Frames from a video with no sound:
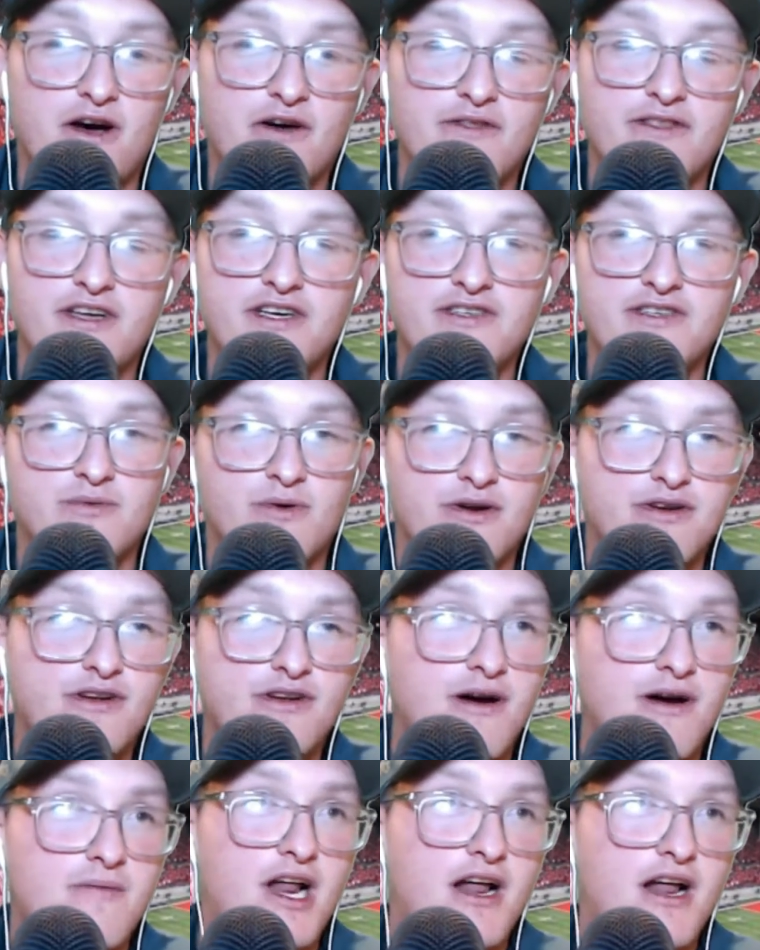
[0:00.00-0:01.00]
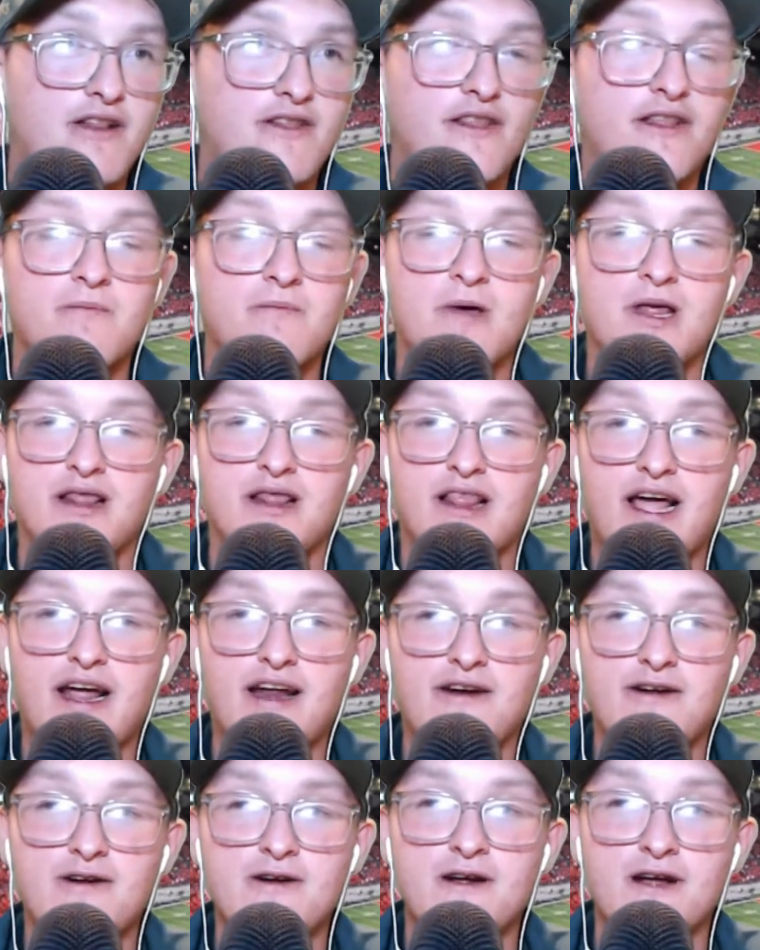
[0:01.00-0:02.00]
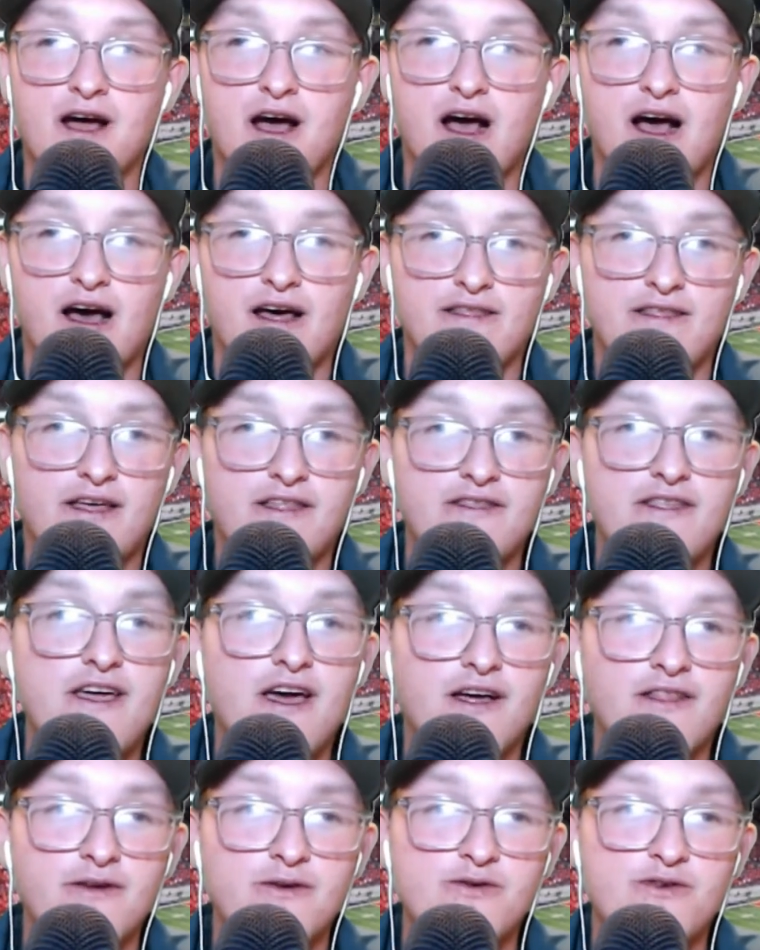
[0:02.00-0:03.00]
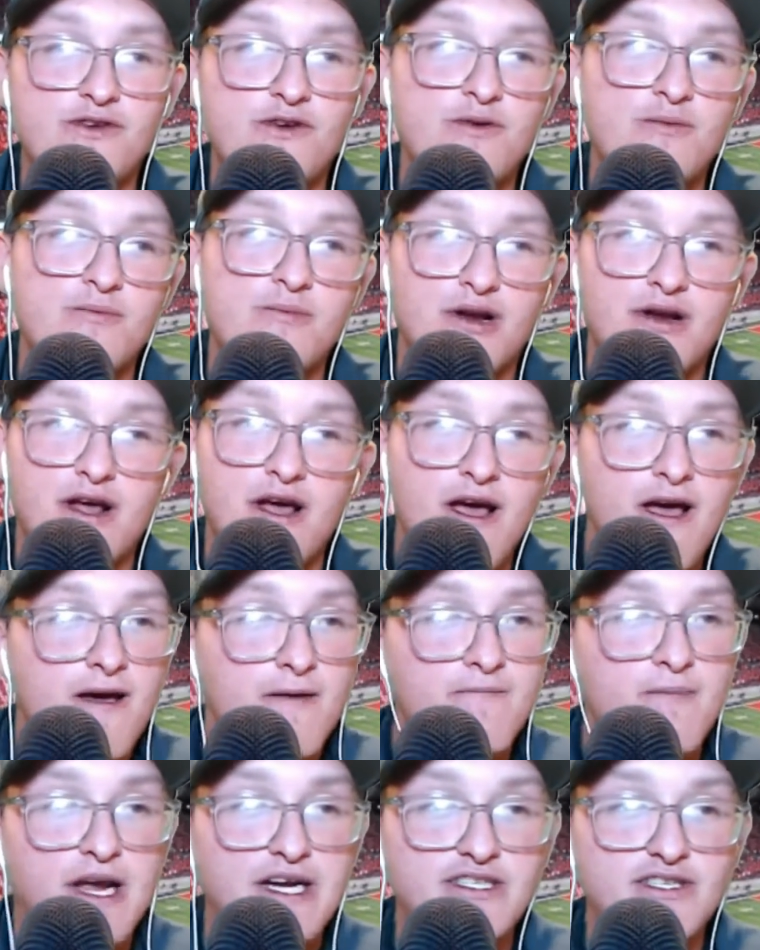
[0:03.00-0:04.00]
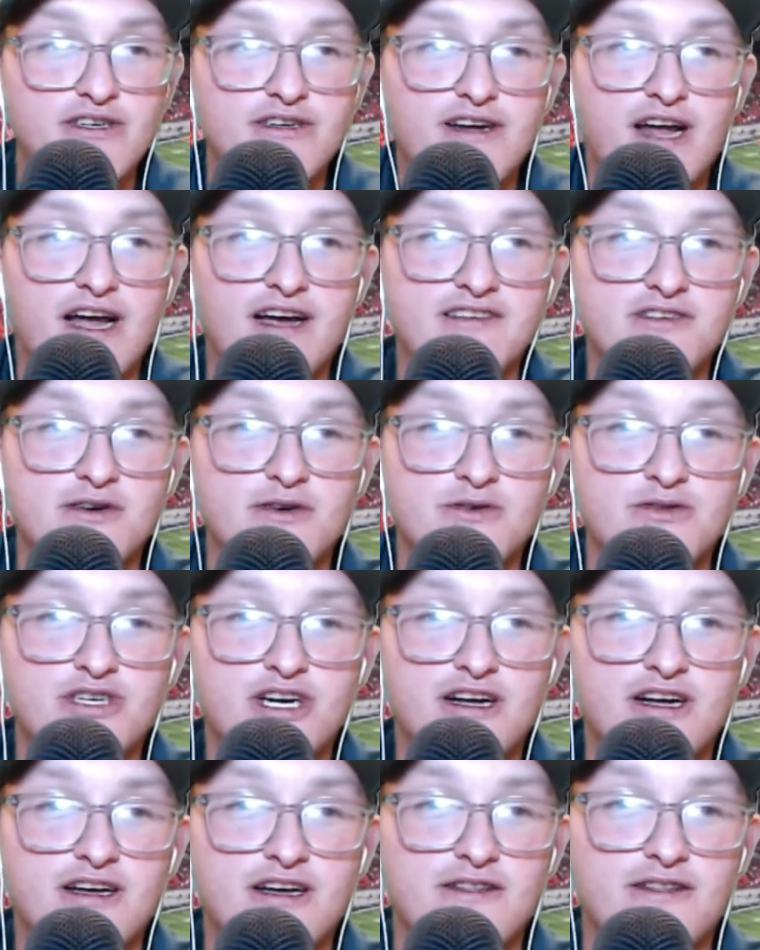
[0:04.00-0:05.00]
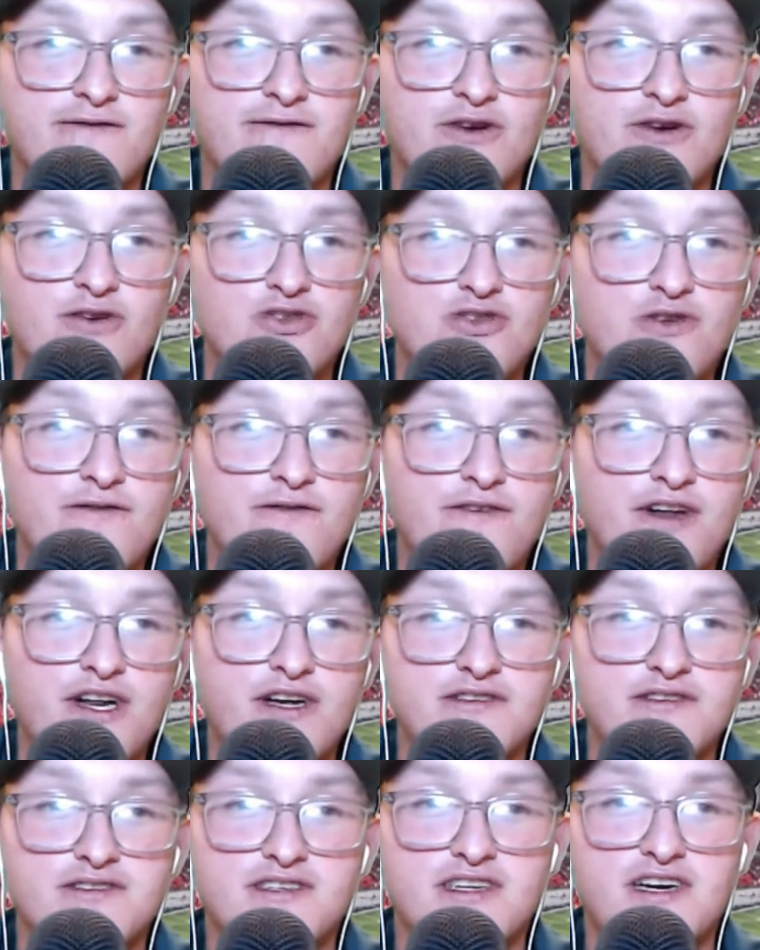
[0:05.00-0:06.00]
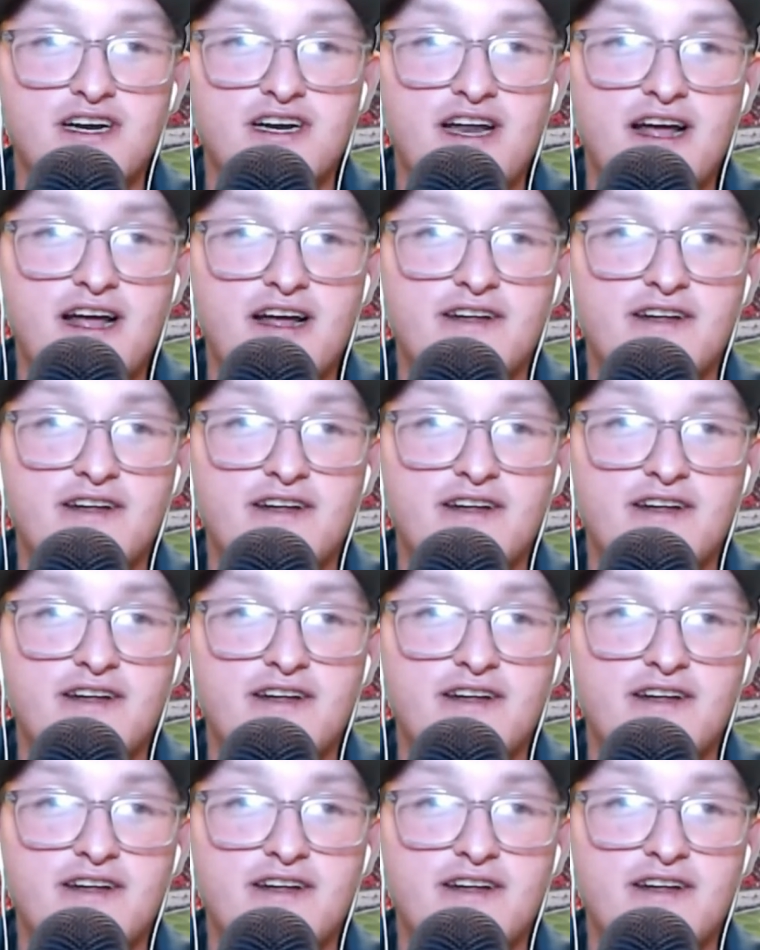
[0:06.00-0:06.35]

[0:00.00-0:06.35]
This one coming out a little bit later than the other two, but make sure you guys go check out the first two videos of today.